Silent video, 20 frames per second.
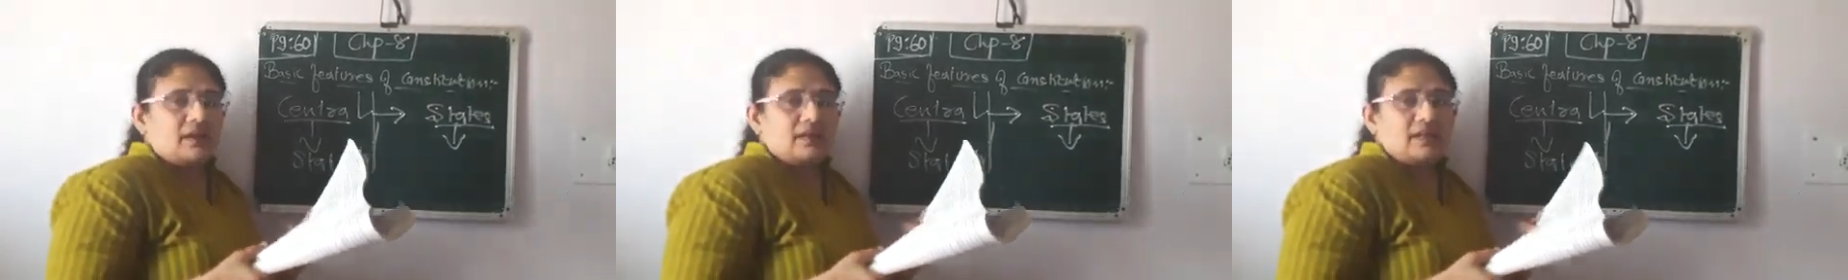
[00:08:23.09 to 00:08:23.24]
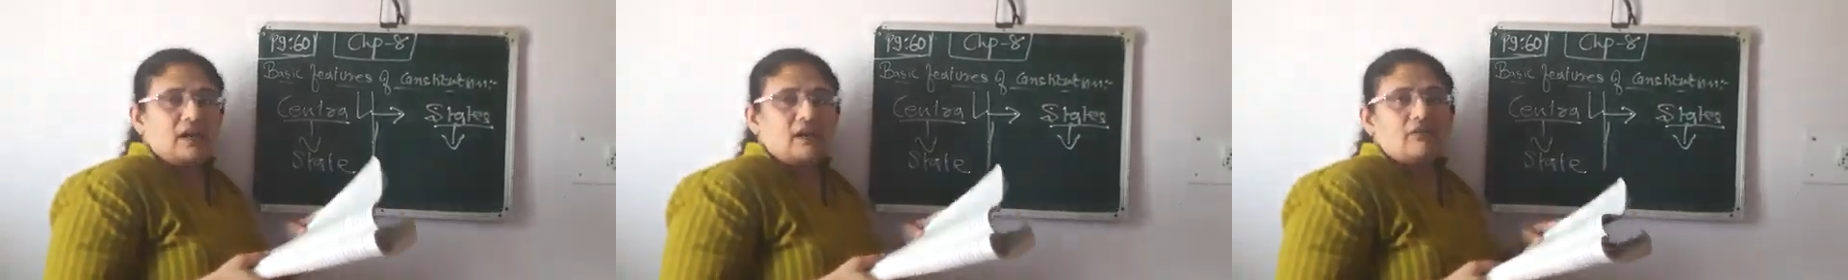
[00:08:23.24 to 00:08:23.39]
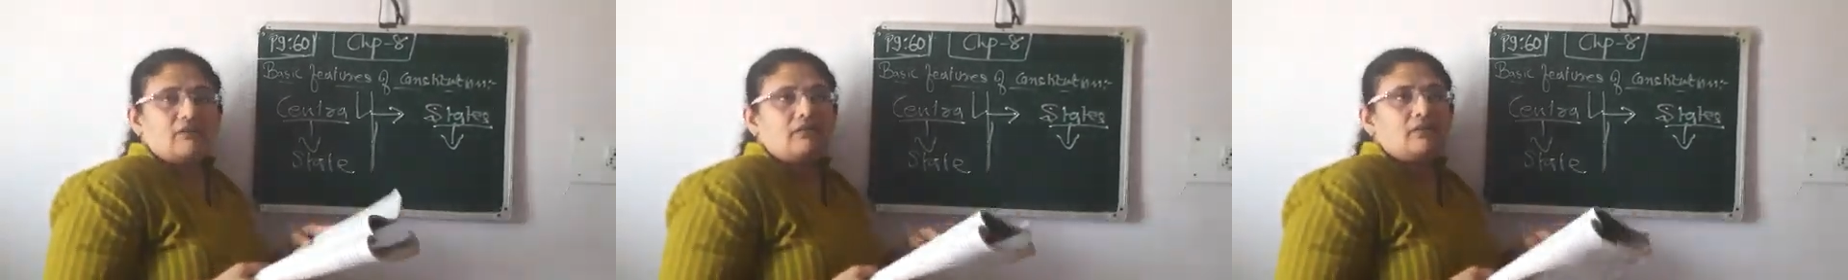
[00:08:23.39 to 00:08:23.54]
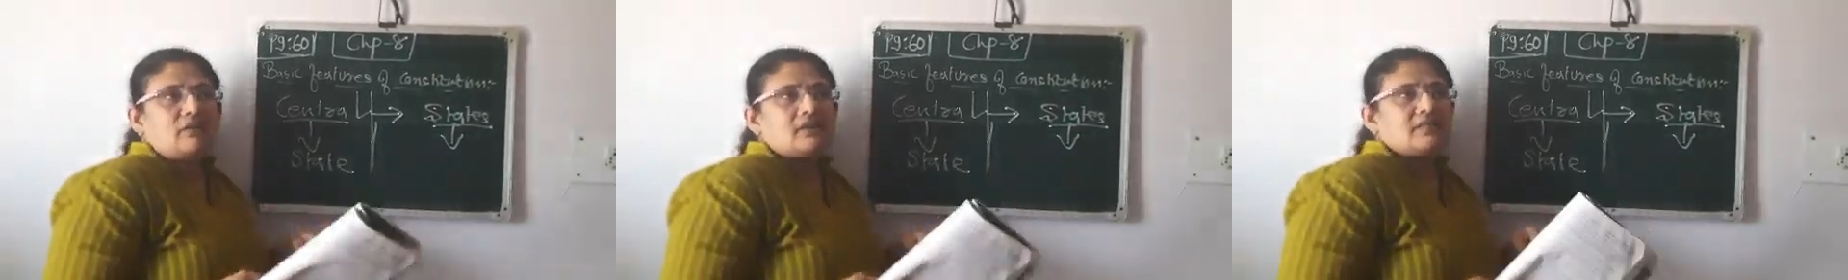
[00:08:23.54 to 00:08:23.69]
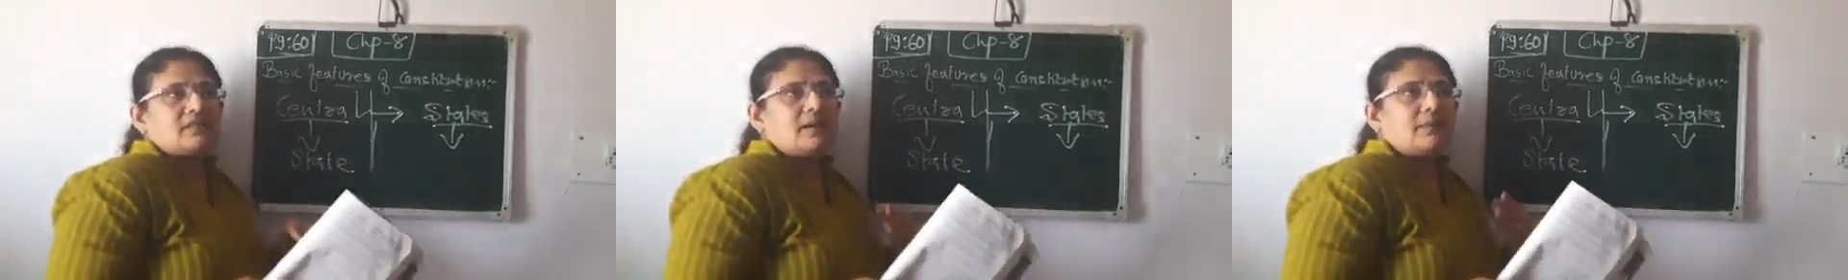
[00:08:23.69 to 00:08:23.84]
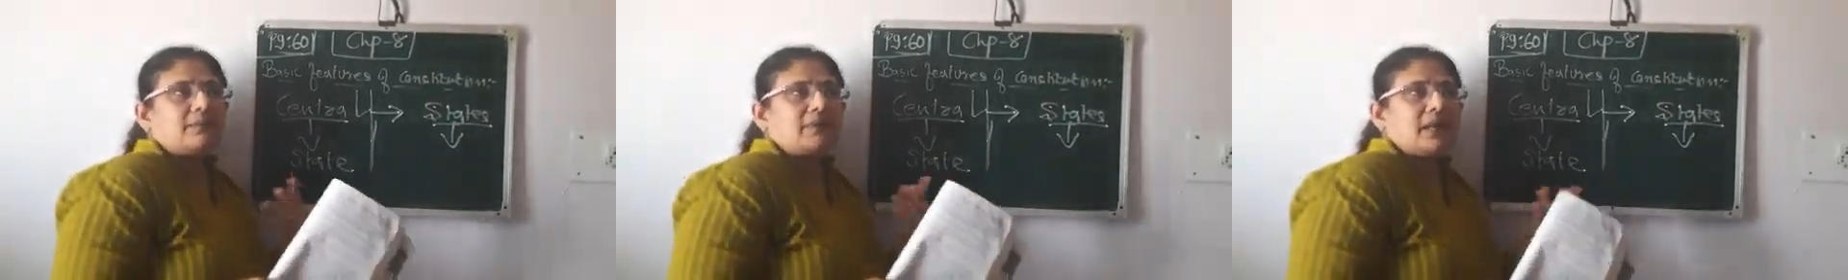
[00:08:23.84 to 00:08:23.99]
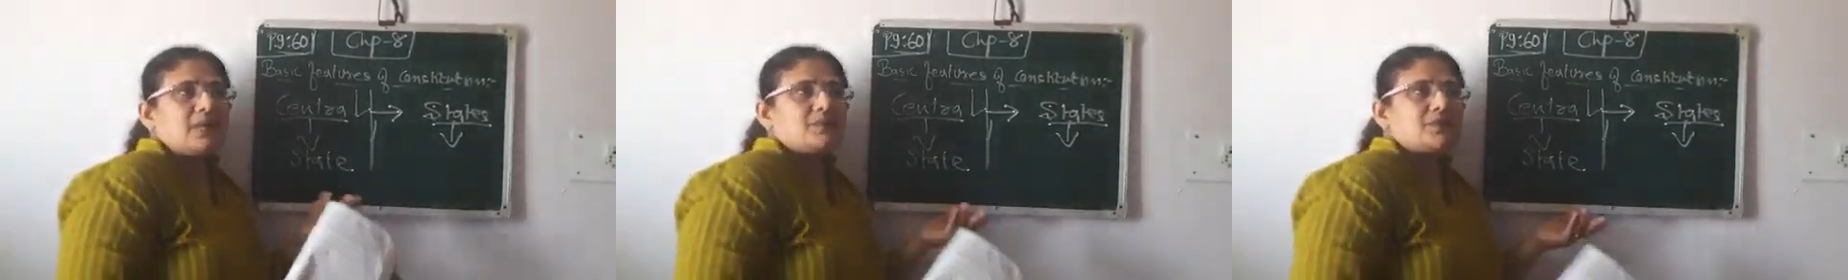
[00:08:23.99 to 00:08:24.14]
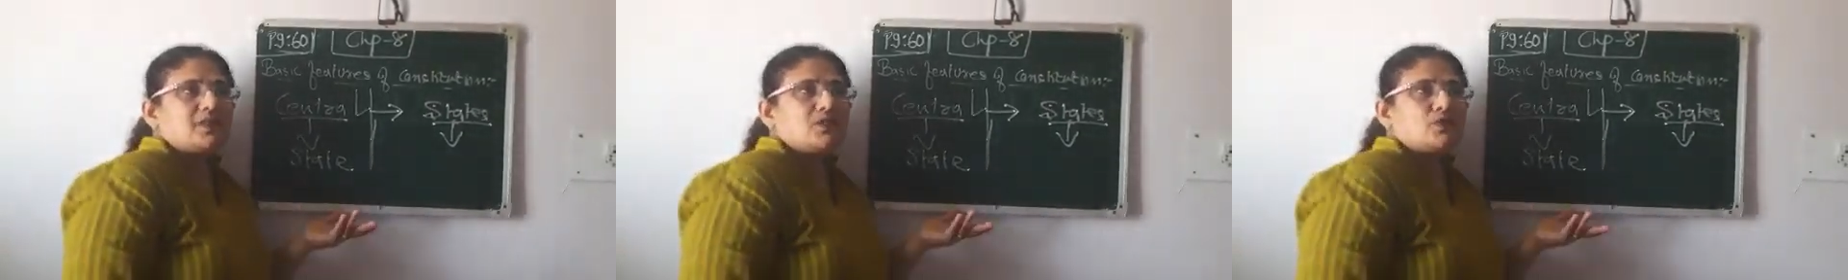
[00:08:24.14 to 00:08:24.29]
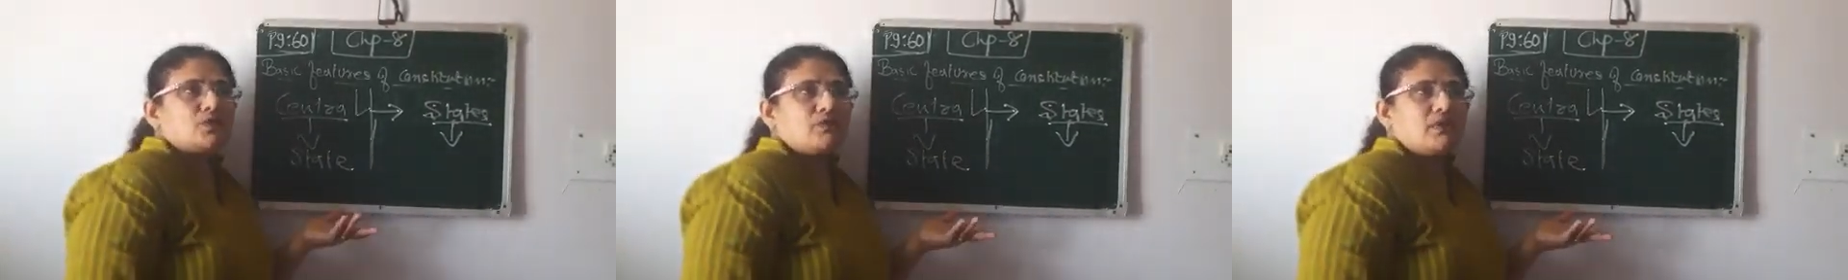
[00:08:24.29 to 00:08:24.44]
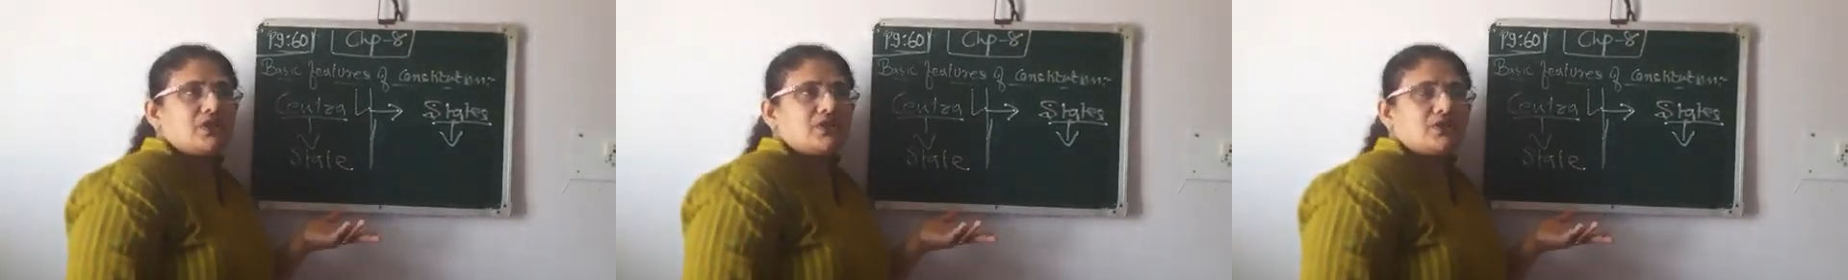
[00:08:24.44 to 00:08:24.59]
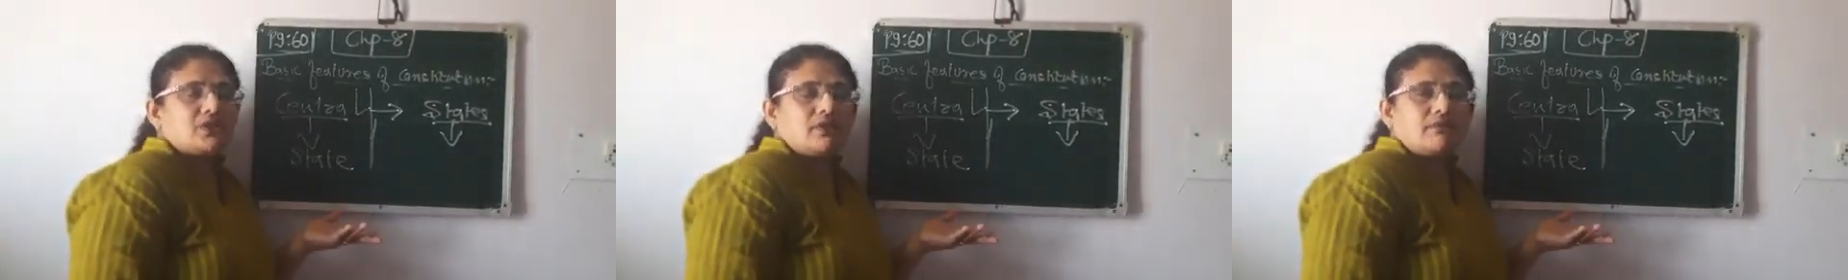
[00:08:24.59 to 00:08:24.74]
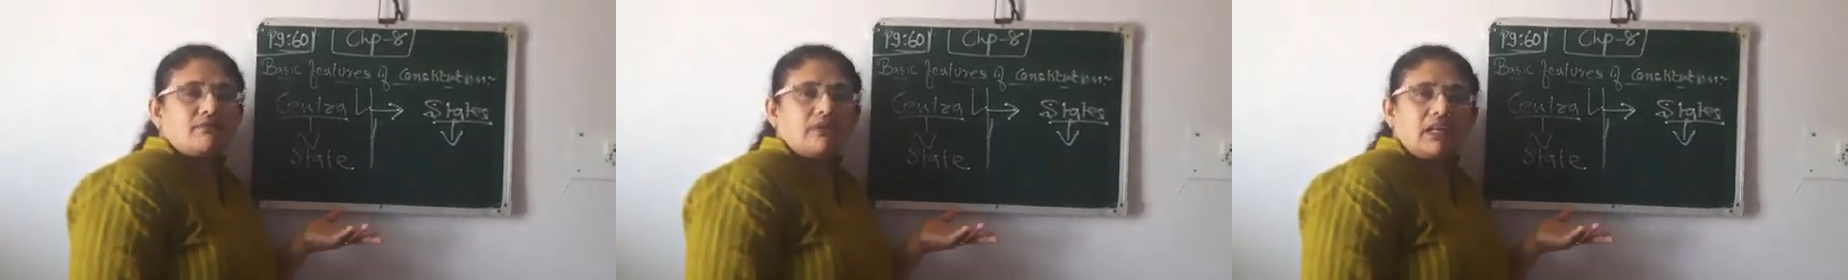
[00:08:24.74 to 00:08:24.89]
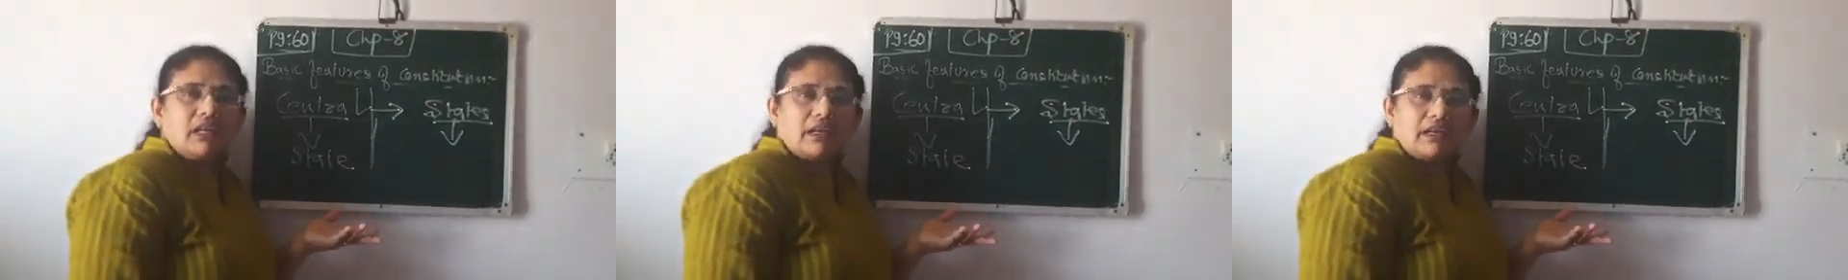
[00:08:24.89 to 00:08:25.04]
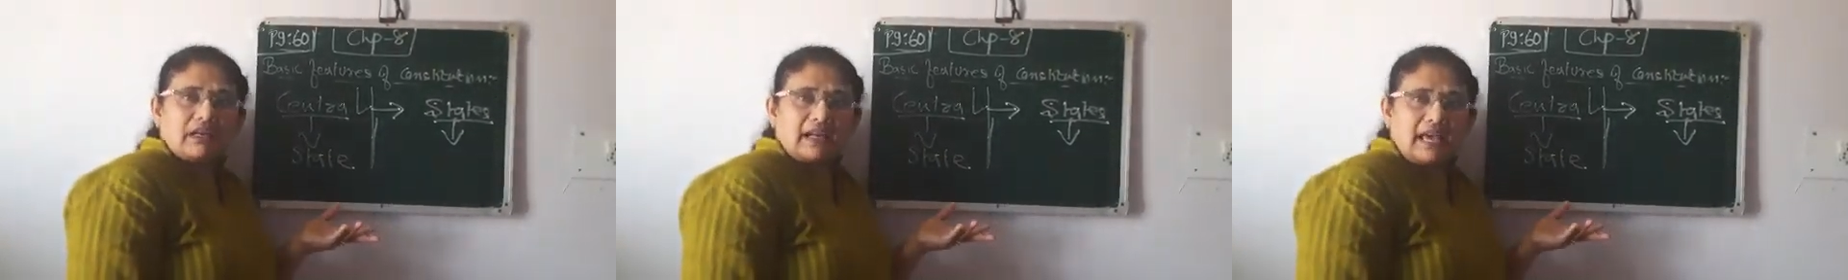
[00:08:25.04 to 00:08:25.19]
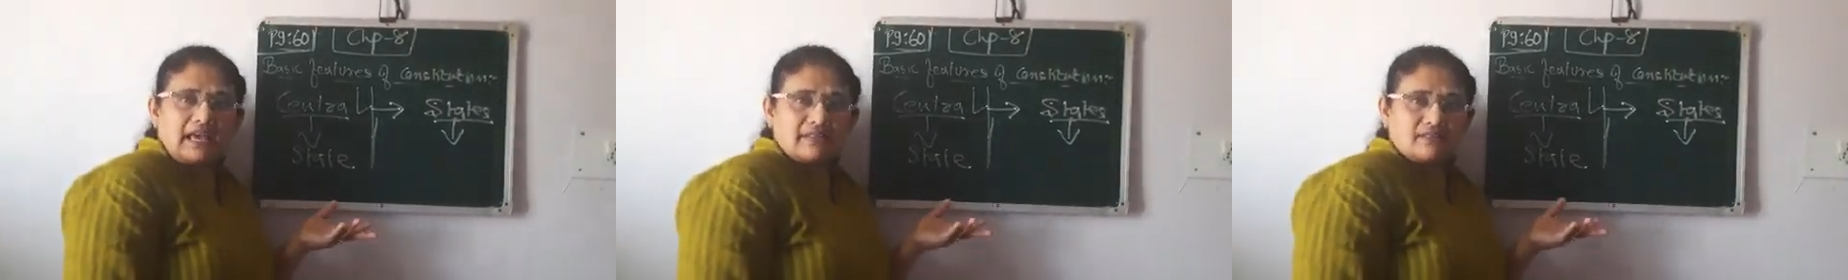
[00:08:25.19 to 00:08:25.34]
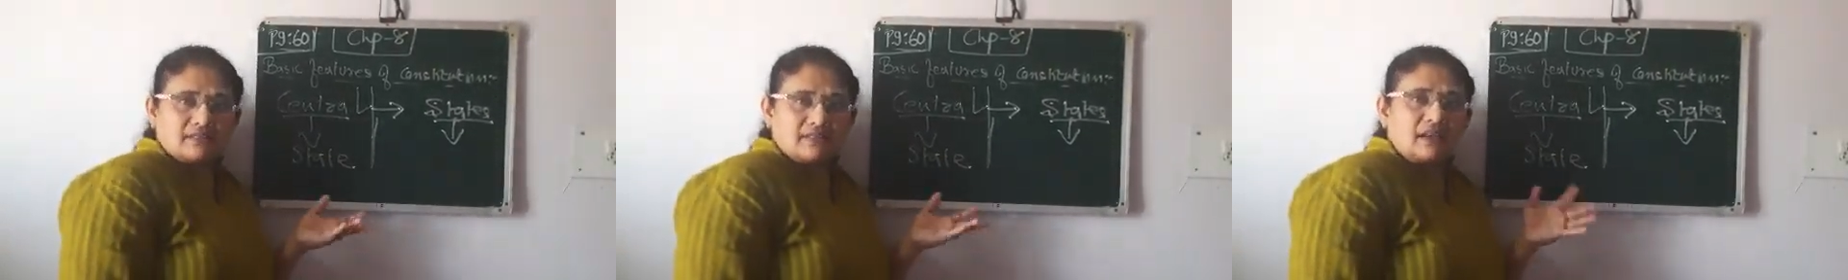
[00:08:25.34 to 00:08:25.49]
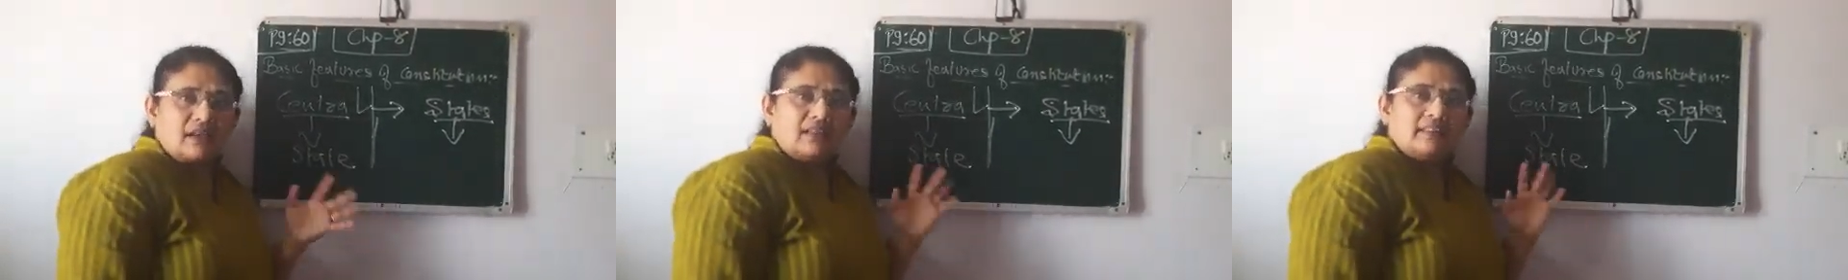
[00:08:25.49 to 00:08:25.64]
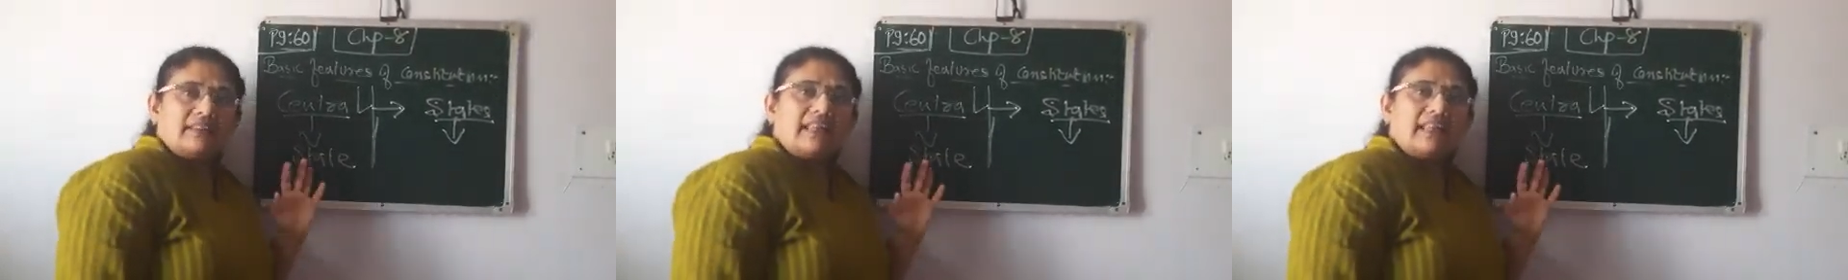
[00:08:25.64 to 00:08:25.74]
Now sometimes situation will arise